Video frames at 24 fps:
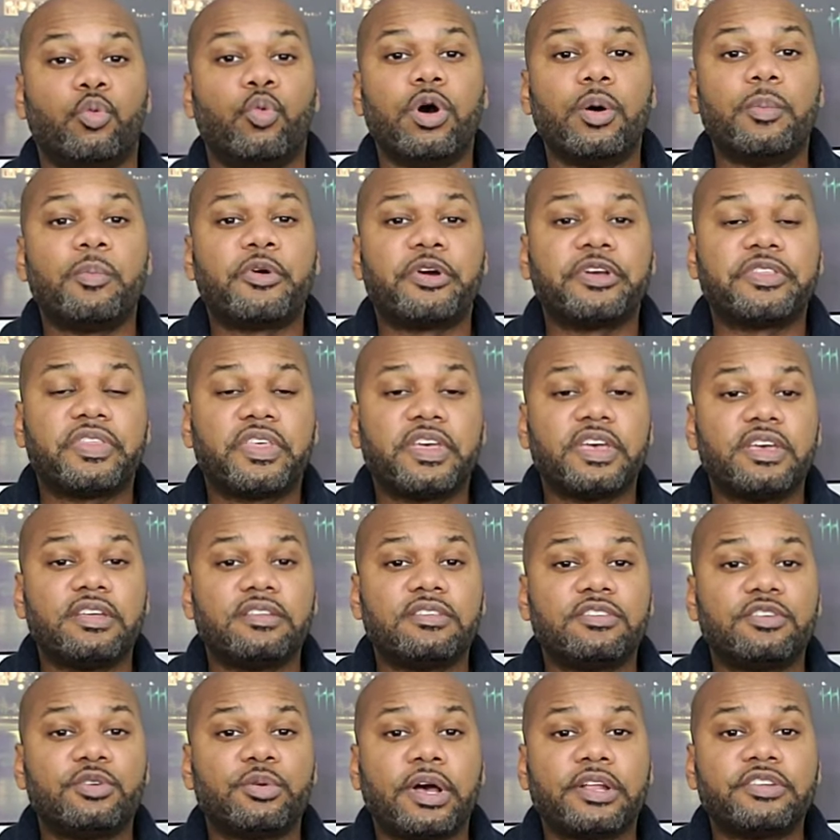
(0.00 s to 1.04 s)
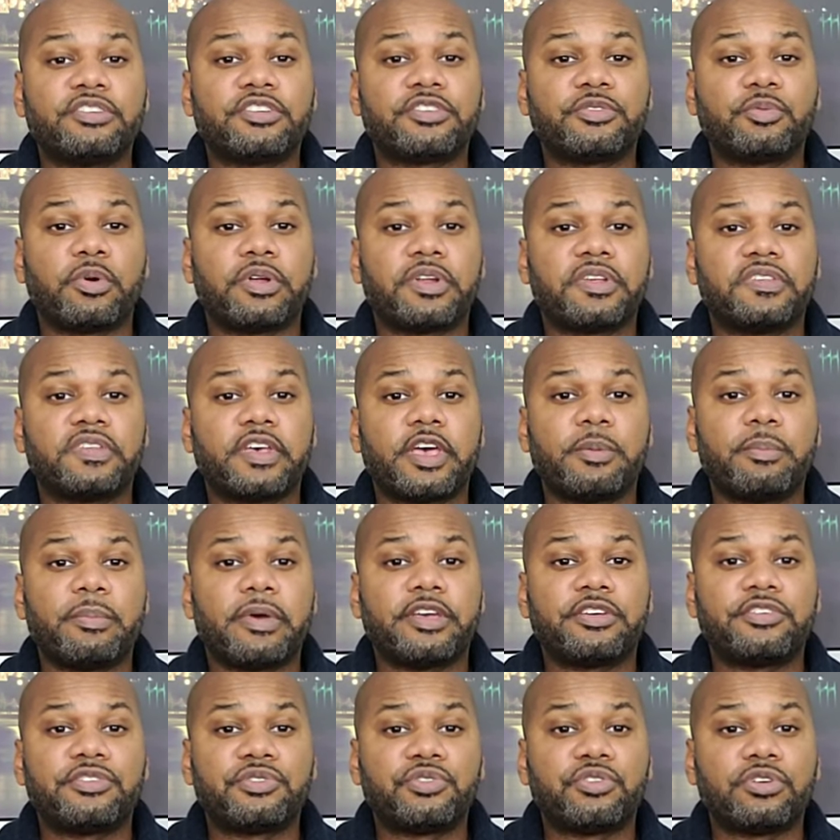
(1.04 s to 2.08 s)
One more thing too, I just want to say,
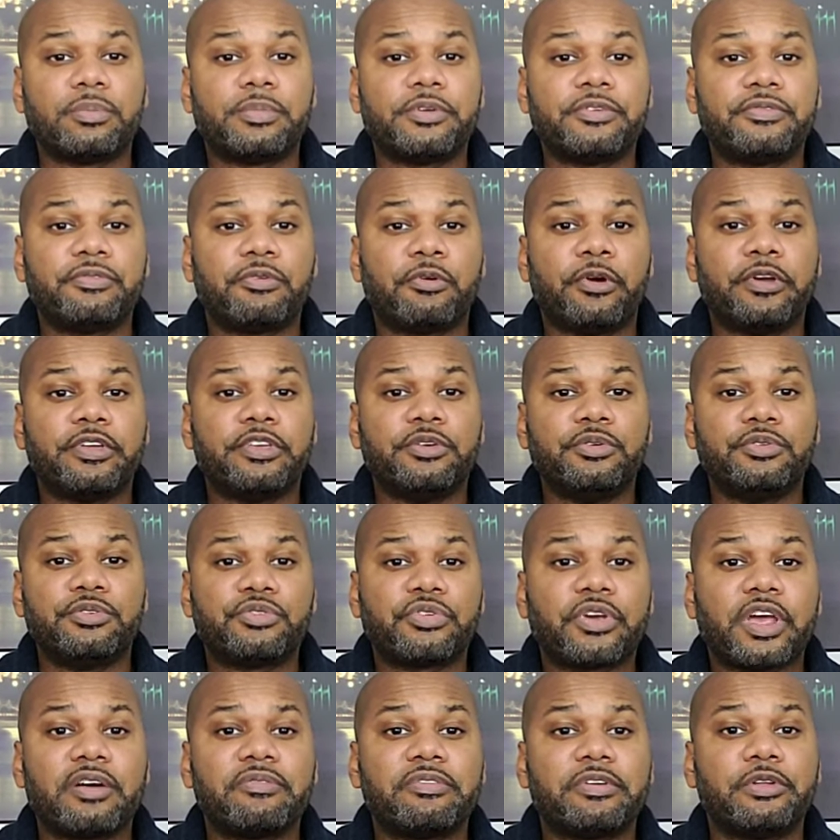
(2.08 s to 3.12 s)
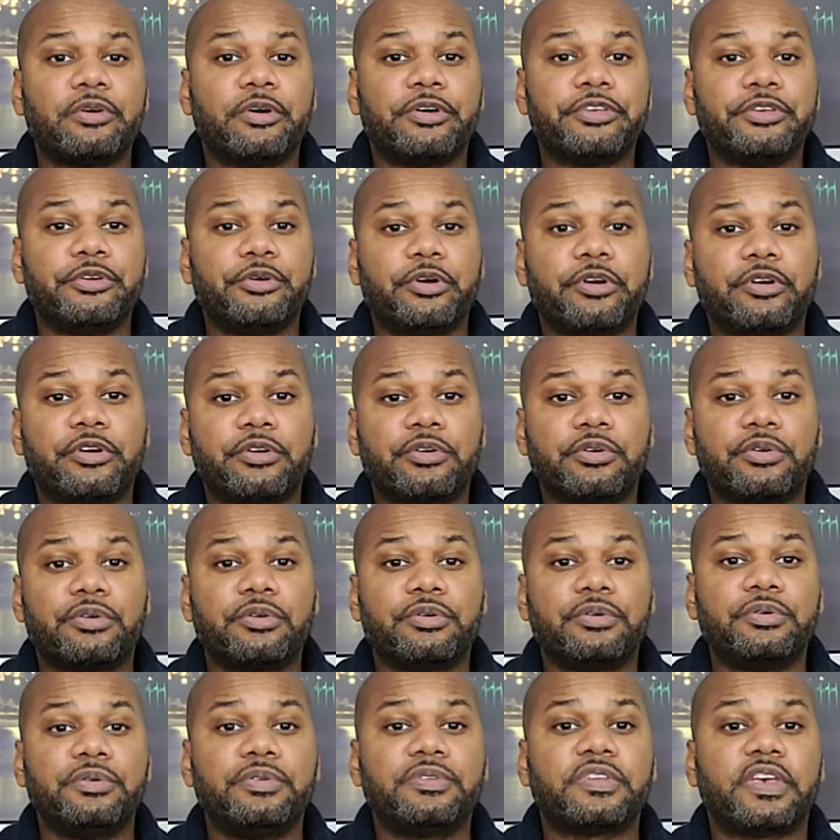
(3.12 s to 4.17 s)
make sure before you travel on your
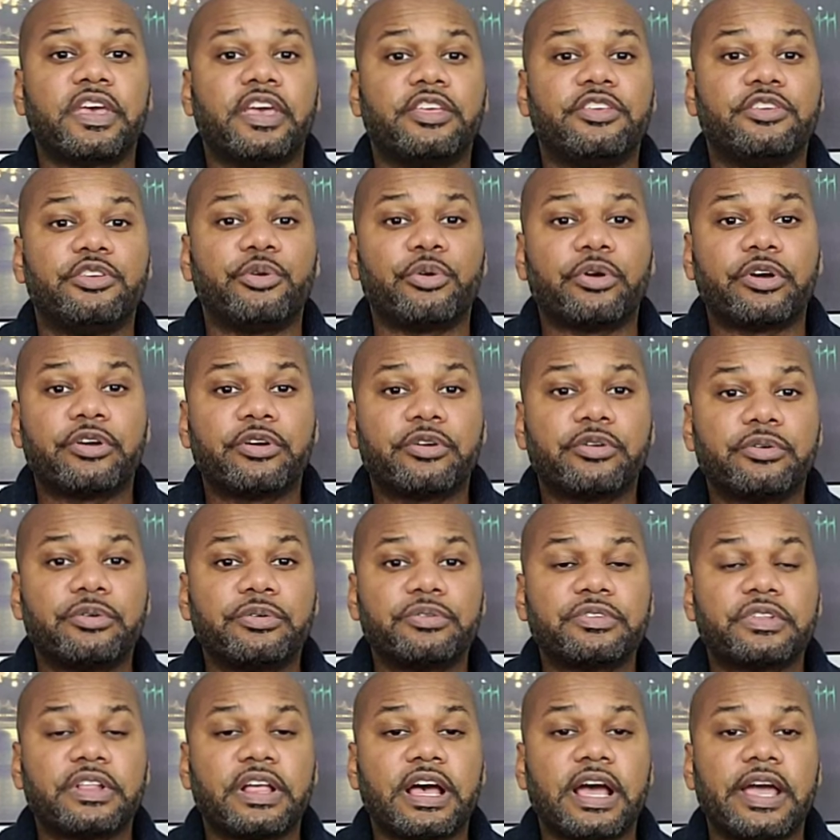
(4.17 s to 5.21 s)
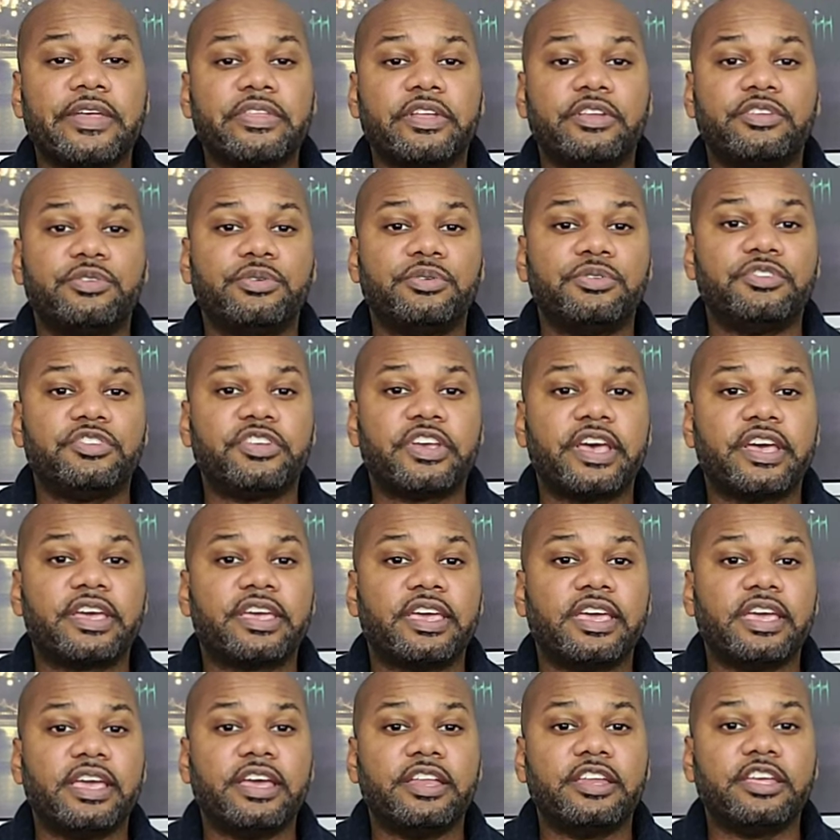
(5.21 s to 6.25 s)
cruise and your cruise line that you check
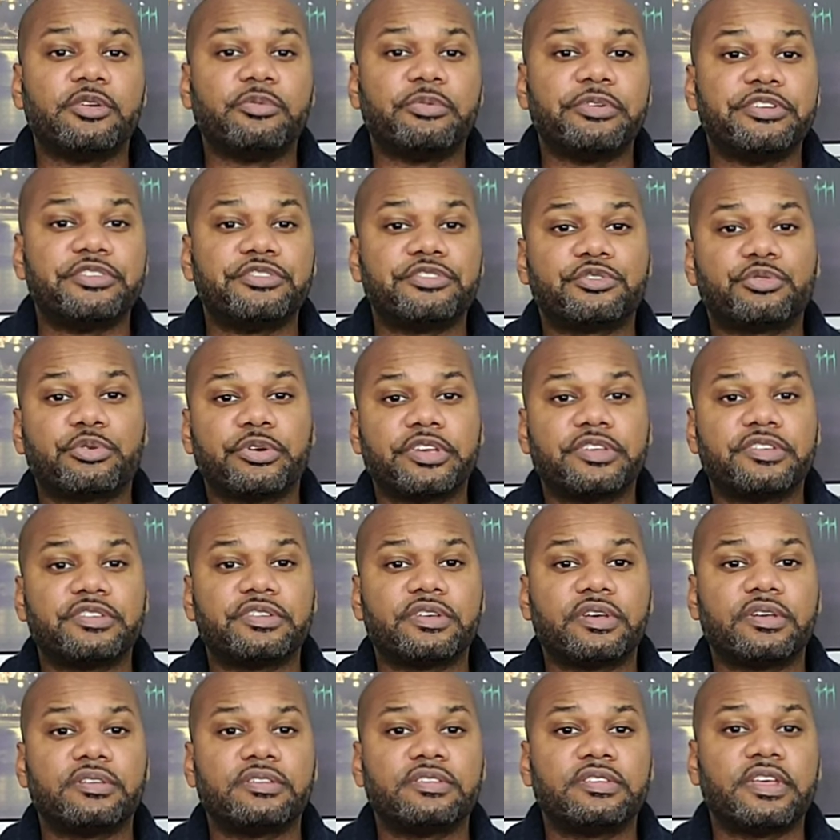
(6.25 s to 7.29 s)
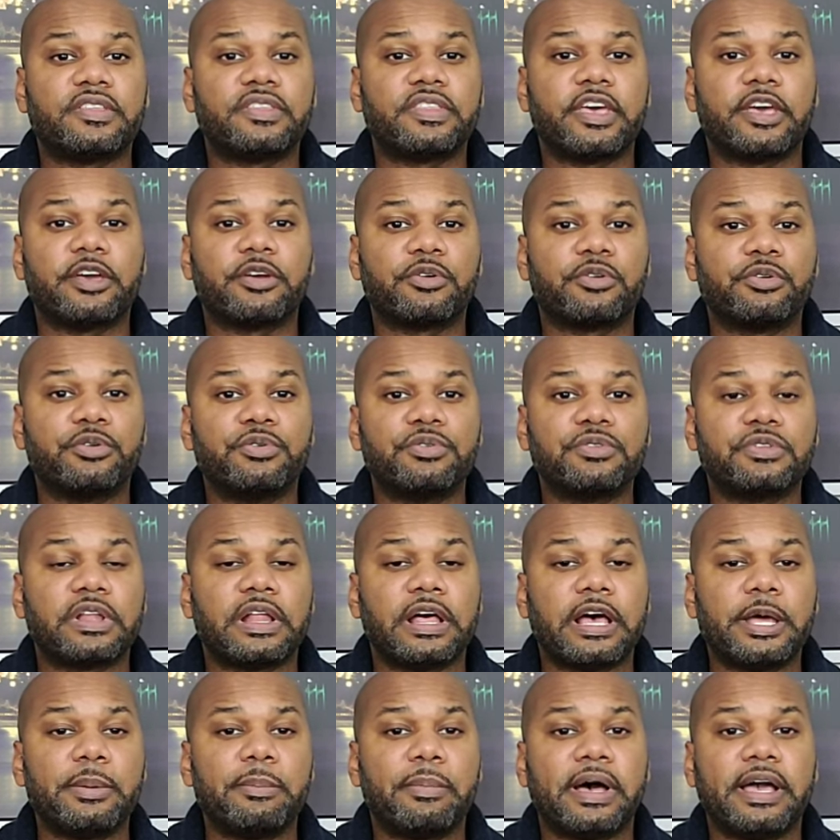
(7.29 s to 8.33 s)
any restrictions that that cruise
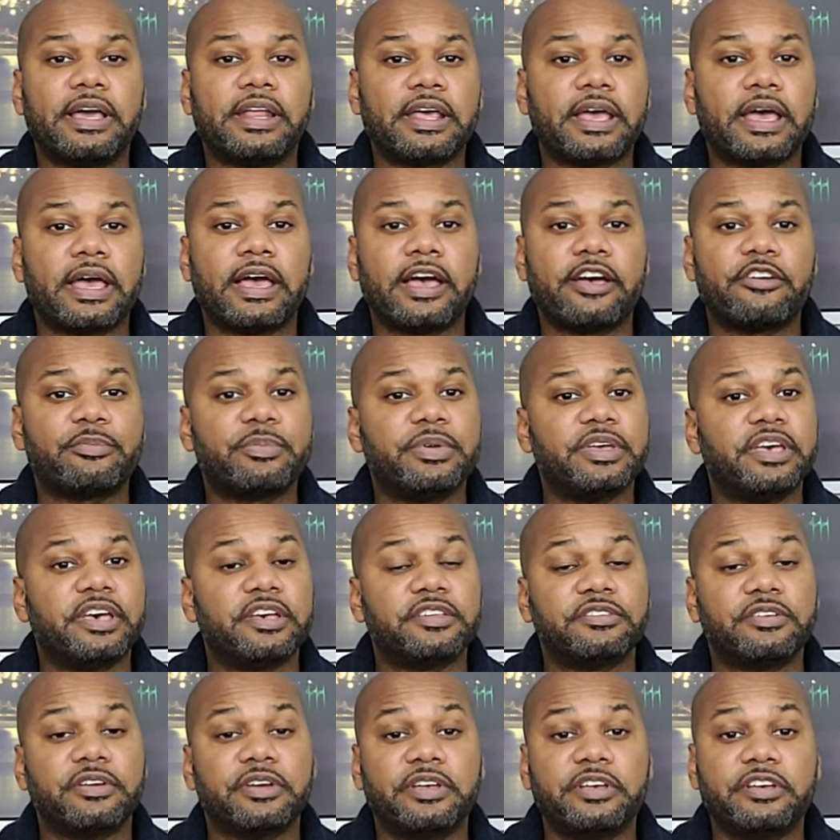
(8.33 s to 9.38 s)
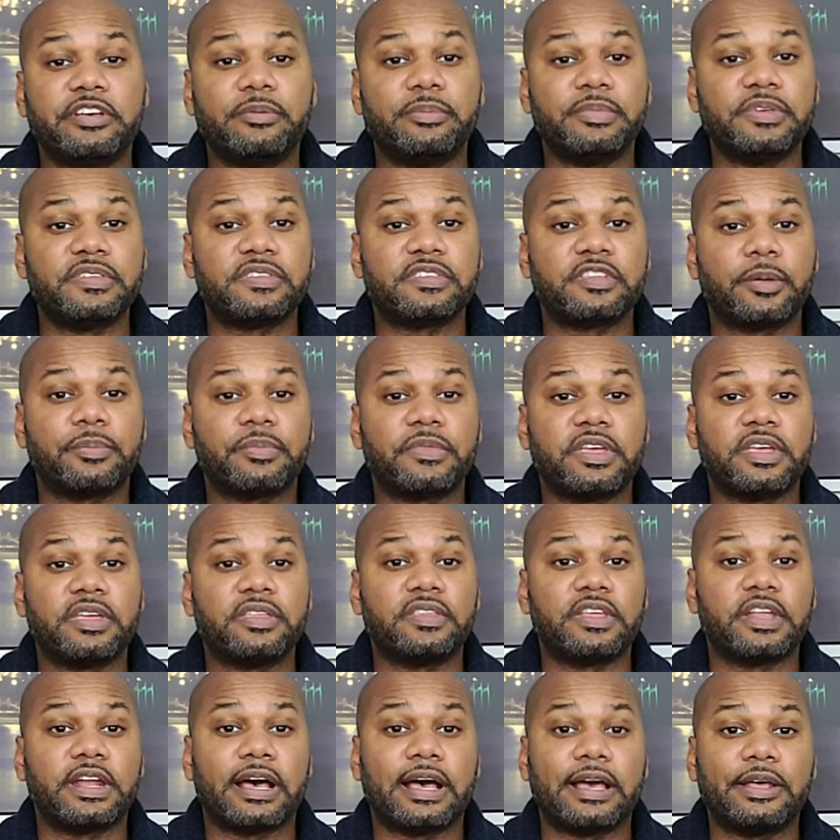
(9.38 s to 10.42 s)
line might have, because there could be something
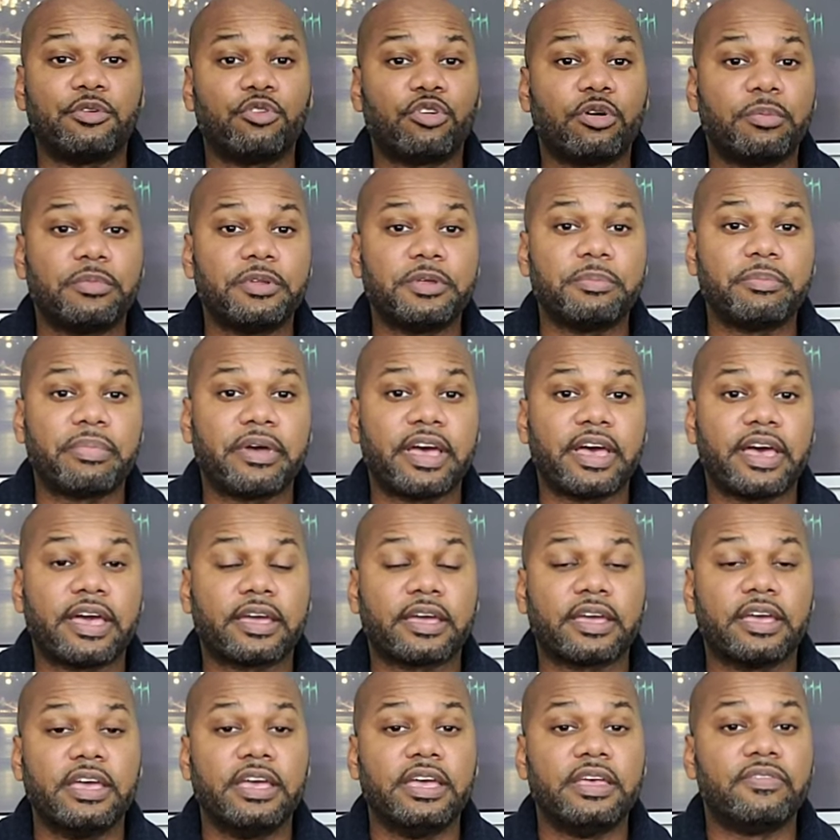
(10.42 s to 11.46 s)
that I normally pack